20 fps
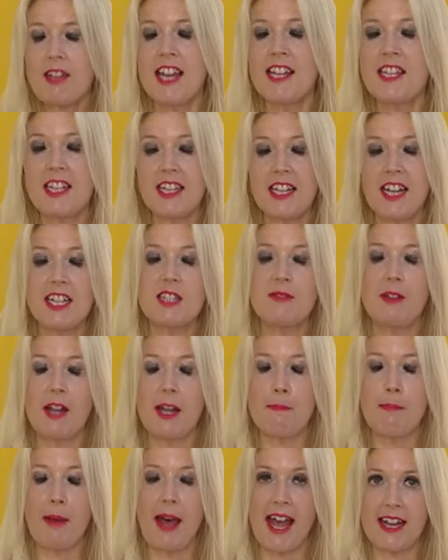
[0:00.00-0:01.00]
I took the last
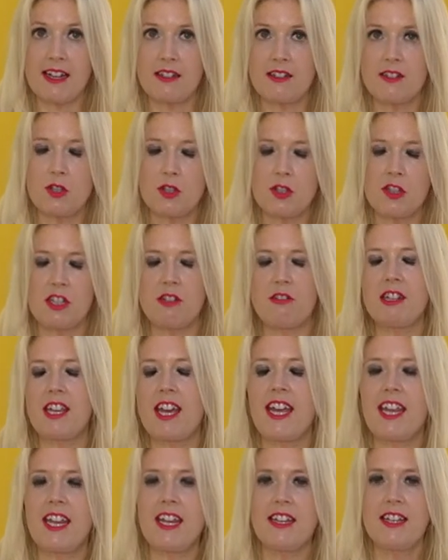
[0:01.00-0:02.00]
flight back to the
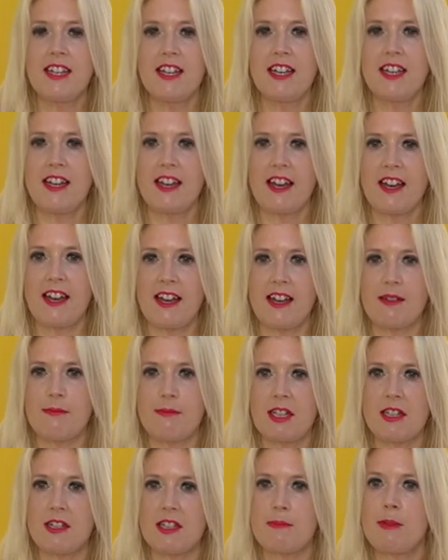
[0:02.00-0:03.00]
UK um,
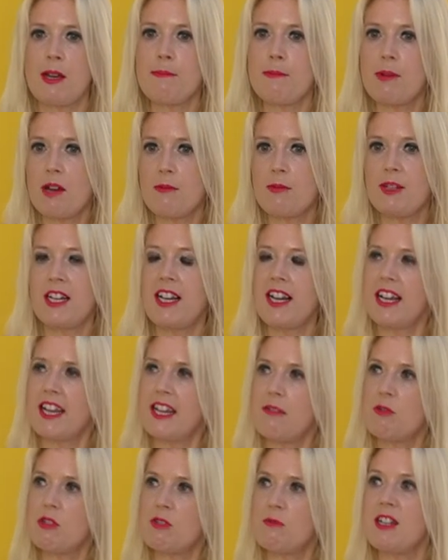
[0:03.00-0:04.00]
because my apartment in
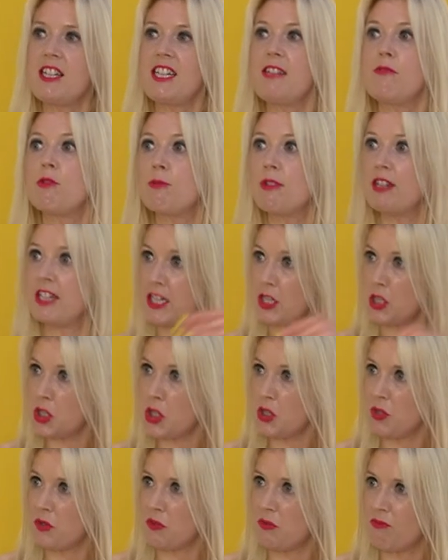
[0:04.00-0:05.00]
LA wasn't ready. It was ready in
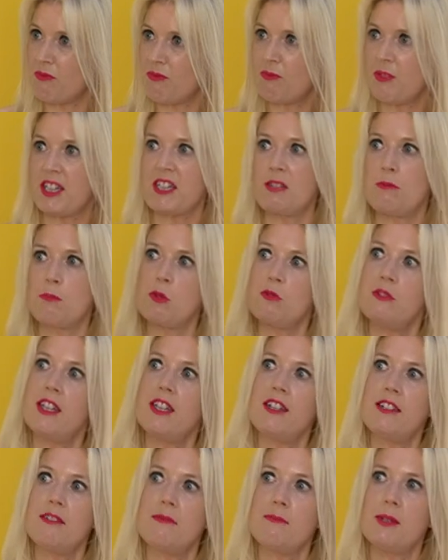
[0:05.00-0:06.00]
June when I could move
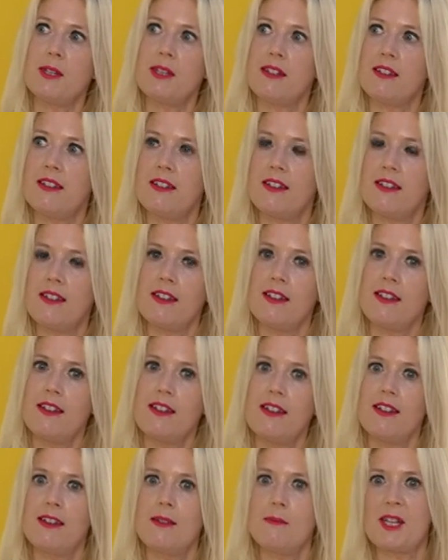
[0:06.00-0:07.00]
in, but. Mm.
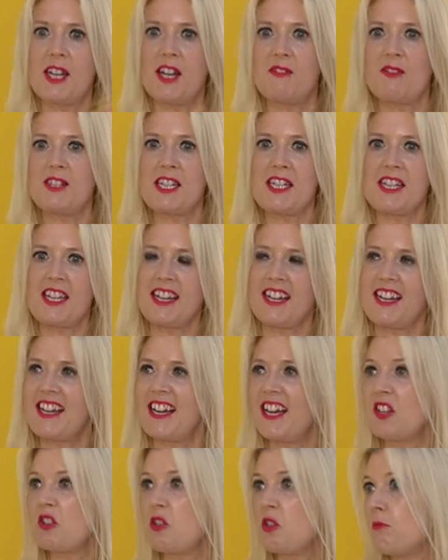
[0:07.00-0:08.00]
But then obviously then
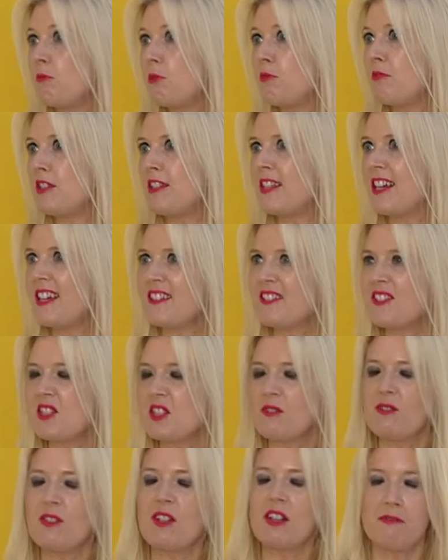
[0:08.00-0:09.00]
I, I couldn't move in then because
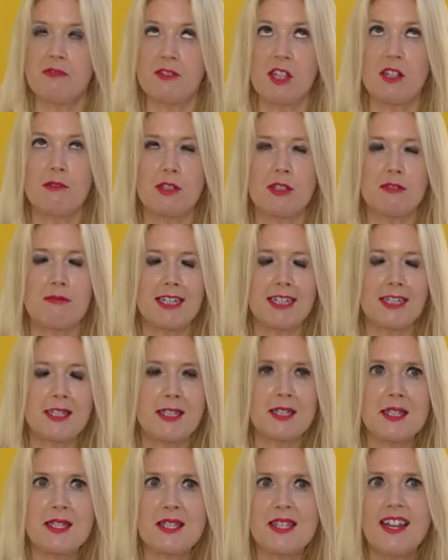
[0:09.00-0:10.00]
of, of the obvious
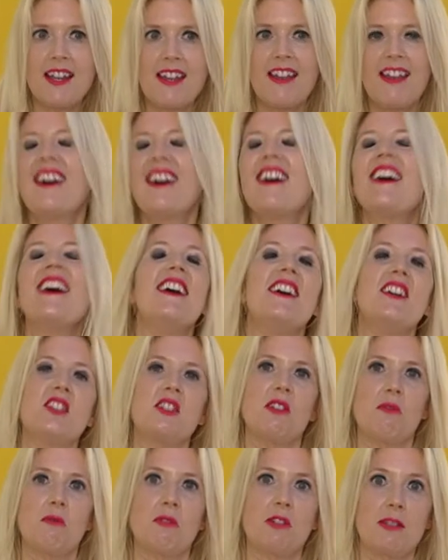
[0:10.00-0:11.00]
reasons. Uh,
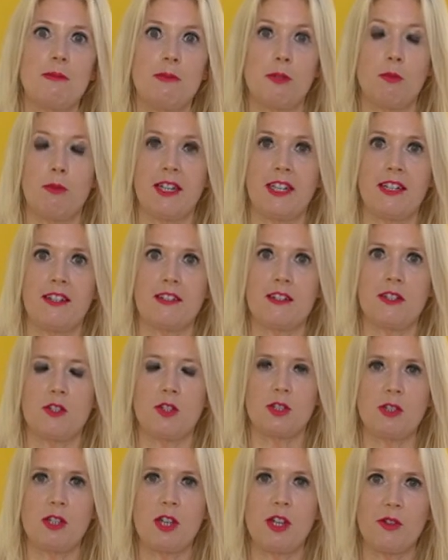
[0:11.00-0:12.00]
so it was a bit weird and
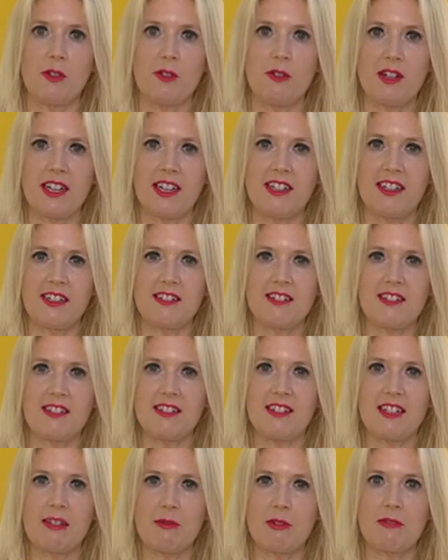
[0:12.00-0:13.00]
touch and go. And
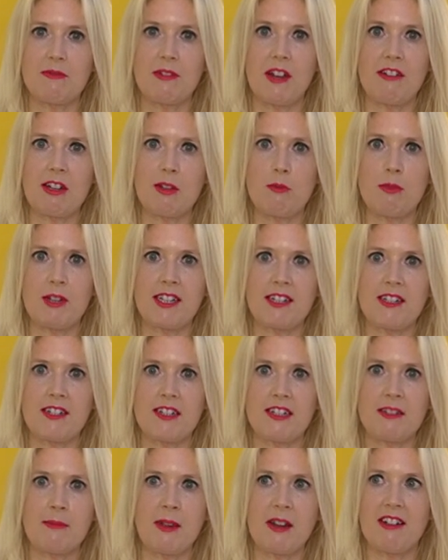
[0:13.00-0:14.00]
it was very weird
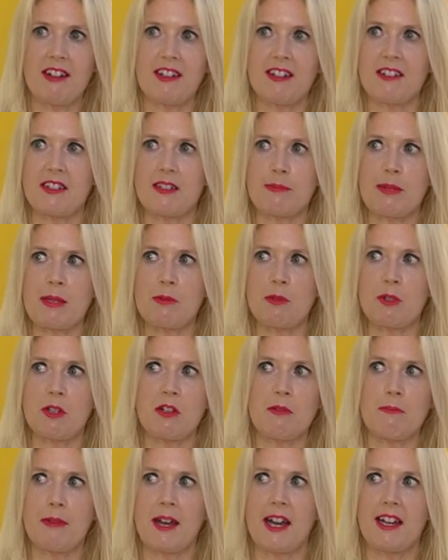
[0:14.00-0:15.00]
in America, people
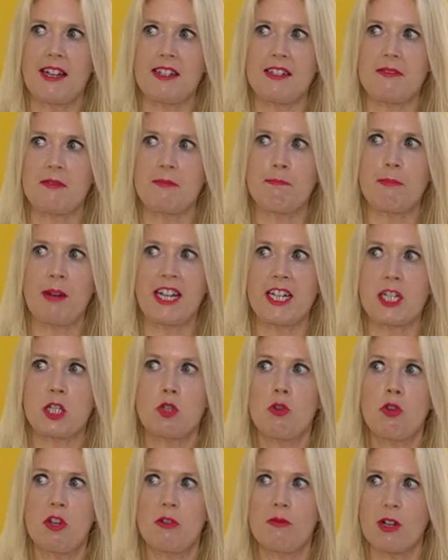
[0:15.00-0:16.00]
going mad and buying
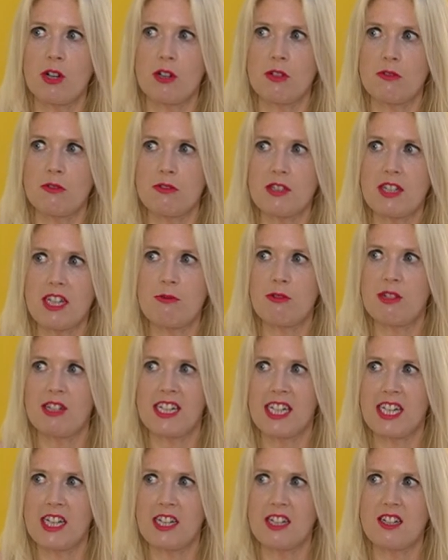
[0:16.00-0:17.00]
toilet rolls. They were
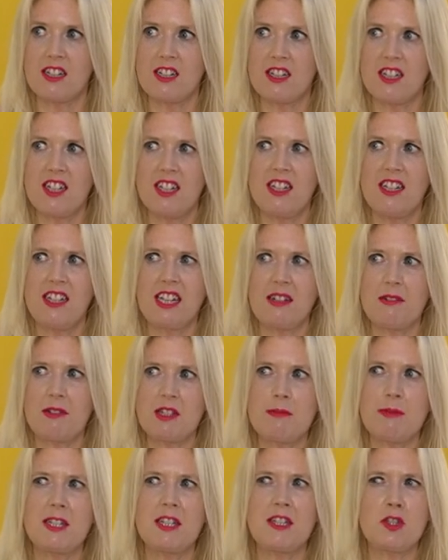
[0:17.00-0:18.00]
here. It was
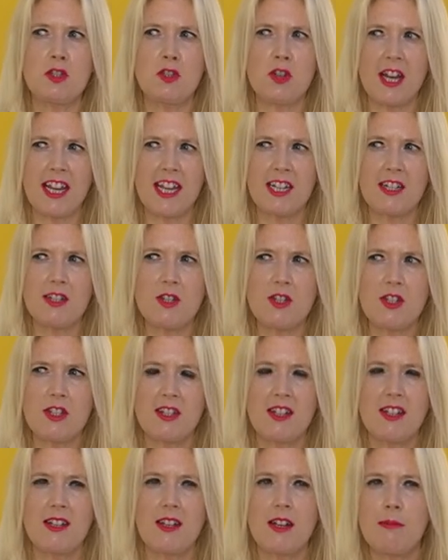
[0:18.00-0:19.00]
a bit strange.
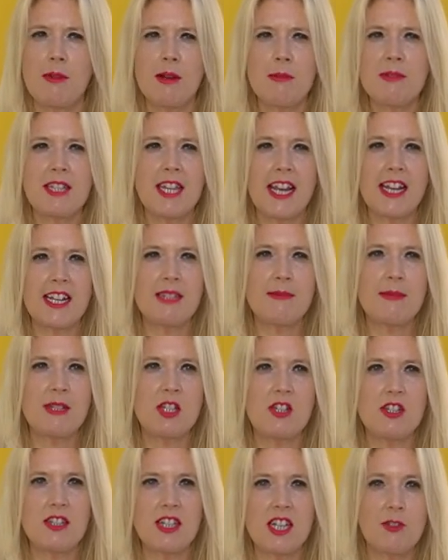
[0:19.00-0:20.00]
Yeah. My mum texted me
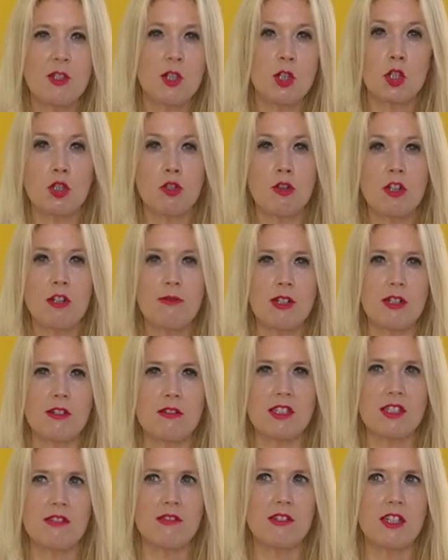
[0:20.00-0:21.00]
and she's like, have you got toilet
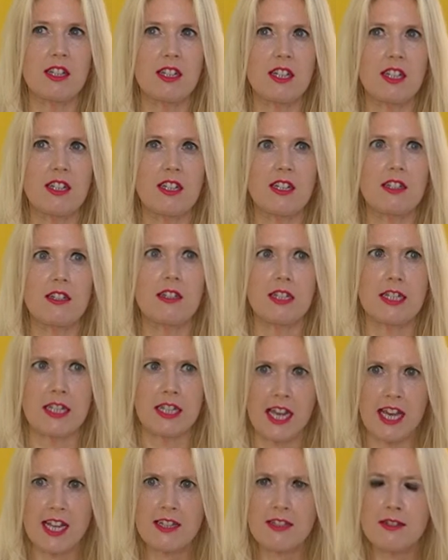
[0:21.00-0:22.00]
rolls? I was like,
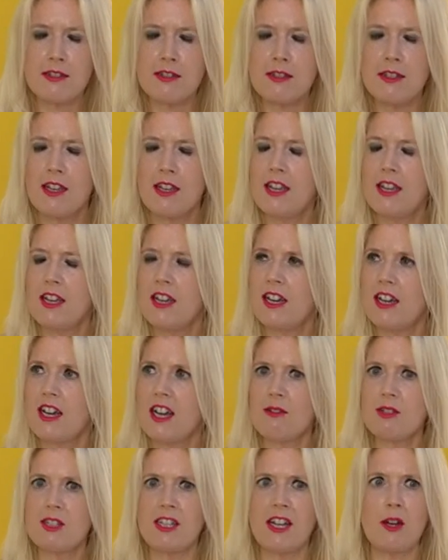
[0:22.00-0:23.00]
yes.
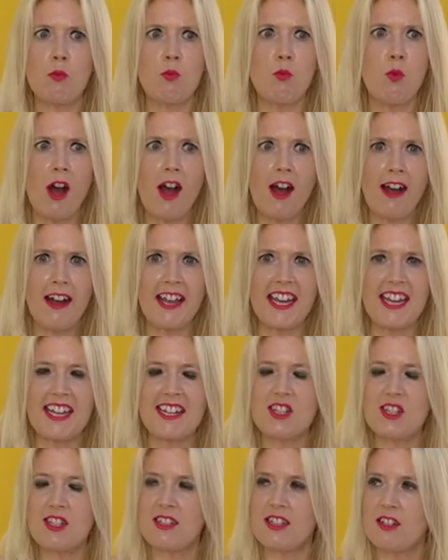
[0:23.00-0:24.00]
I was like, why?
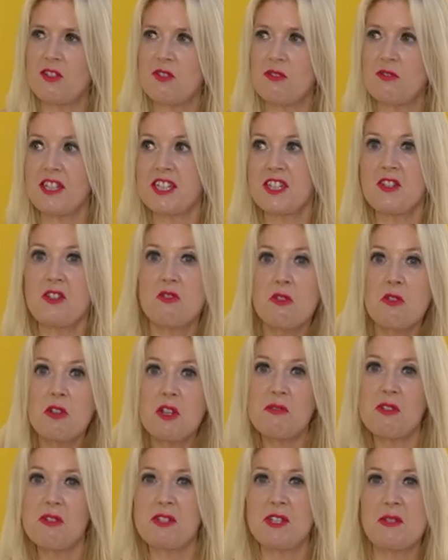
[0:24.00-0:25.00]
And she said, oh, there's no
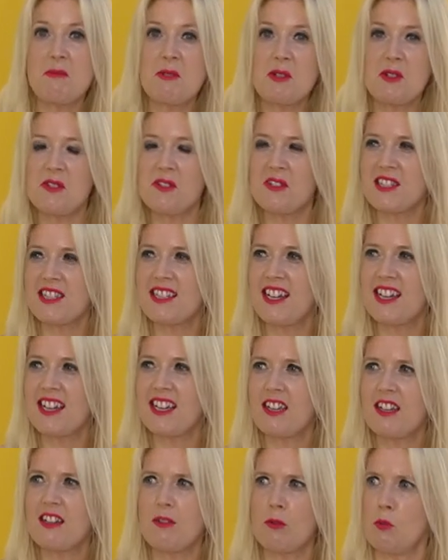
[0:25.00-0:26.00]
toilet rolls anymore. I was
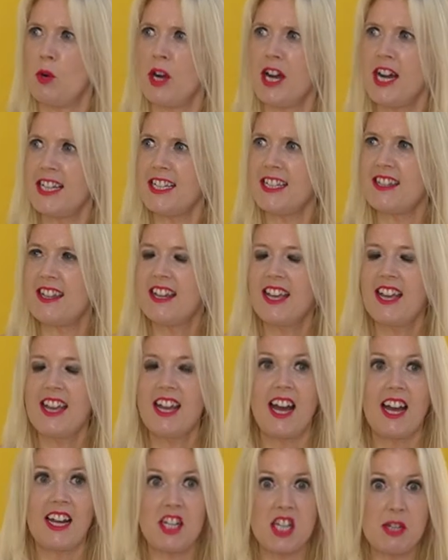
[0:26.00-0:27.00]
like, what?
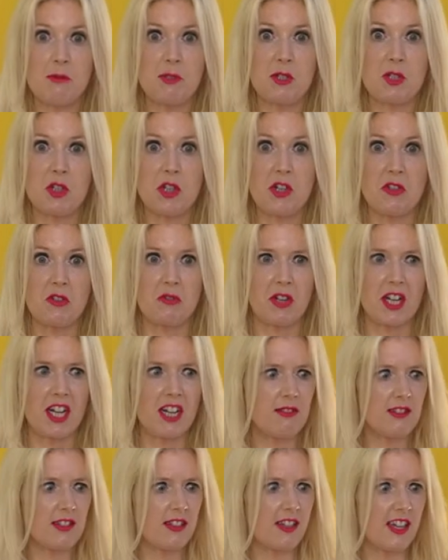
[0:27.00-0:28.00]
And she was true. And I
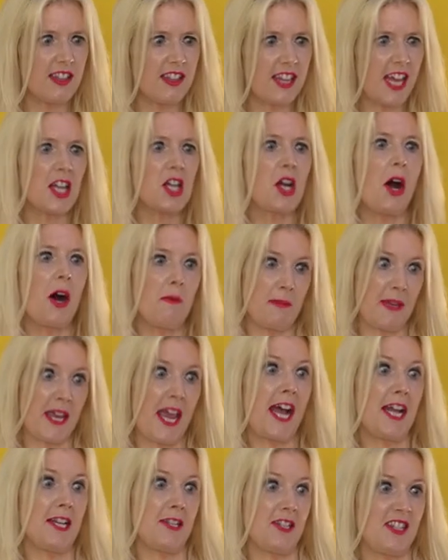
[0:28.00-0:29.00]
was like, that can't be
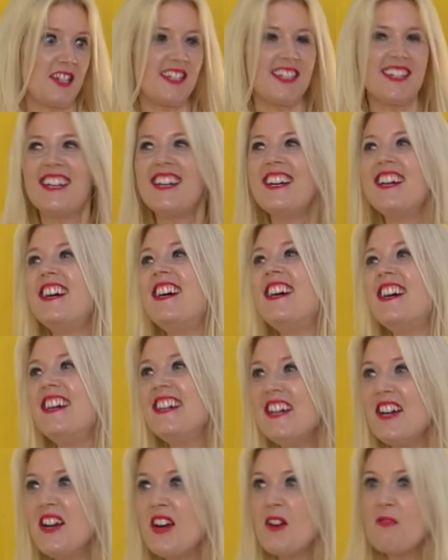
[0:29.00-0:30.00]

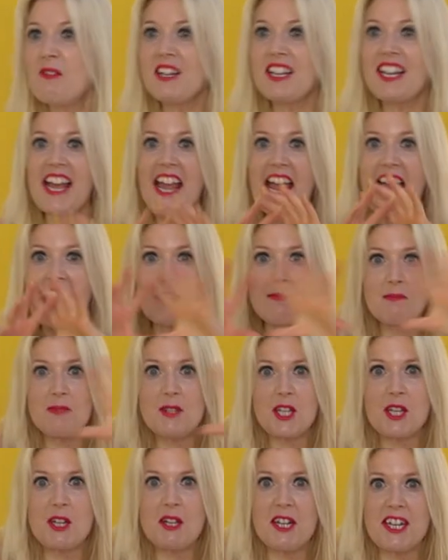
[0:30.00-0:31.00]
Asda with like
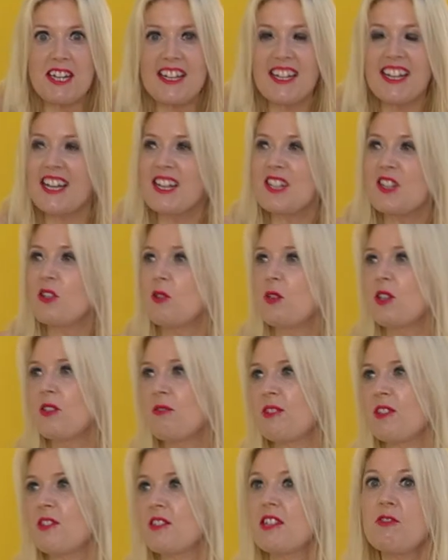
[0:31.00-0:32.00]
empty like toilet
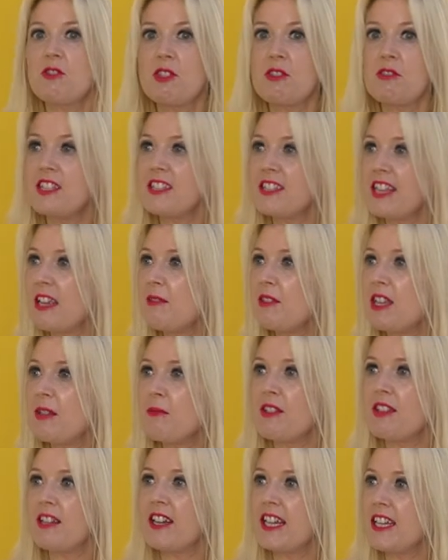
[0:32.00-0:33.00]
rolls. And also the same thing
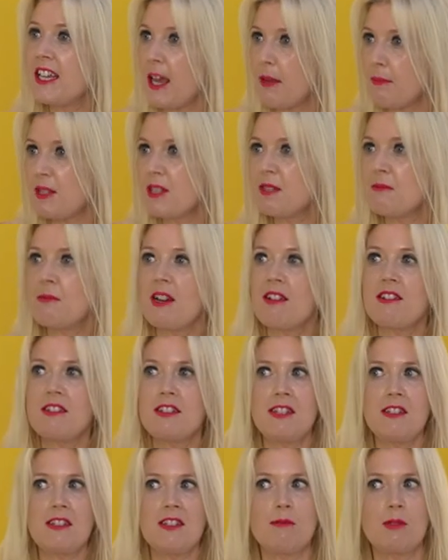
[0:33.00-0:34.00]
with like nappies and
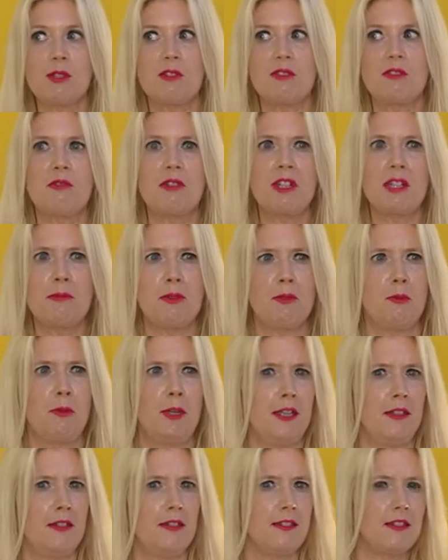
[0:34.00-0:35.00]
paracetamol. It went a bit
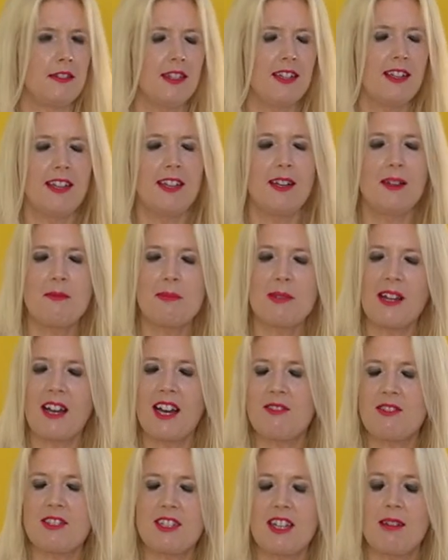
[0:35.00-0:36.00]
weird. But
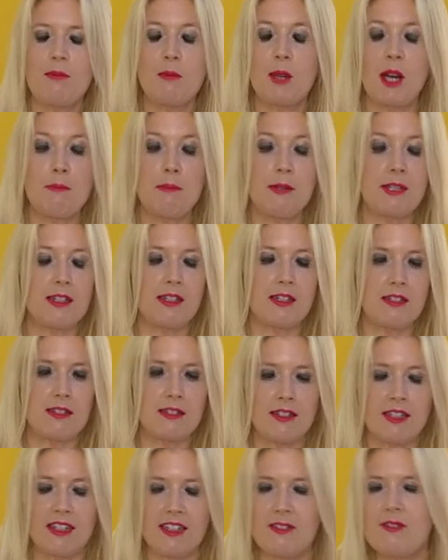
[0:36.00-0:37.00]
I was I'm, I'm missing
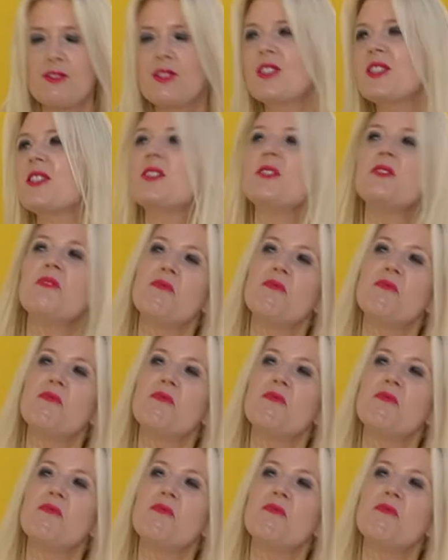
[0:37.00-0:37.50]
this now. So.